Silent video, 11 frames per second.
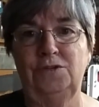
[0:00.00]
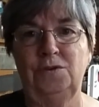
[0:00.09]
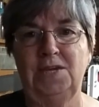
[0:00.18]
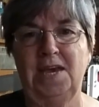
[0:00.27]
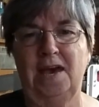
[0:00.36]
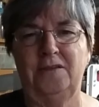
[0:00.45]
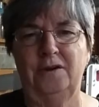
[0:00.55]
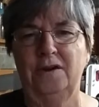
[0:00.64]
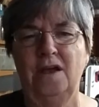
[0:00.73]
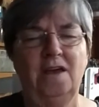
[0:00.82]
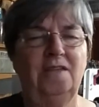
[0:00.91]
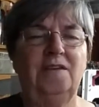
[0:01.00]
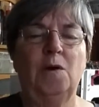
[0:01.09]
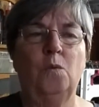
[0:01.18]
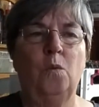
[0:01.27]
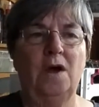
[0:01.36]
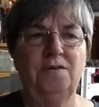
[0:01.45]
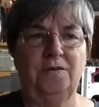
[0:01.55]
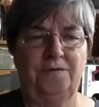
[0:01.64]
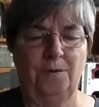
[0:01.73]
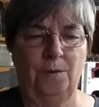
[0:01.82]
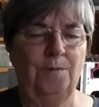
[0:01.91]
two together, they're
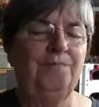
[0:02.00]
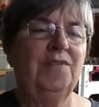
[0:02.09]
wonderful.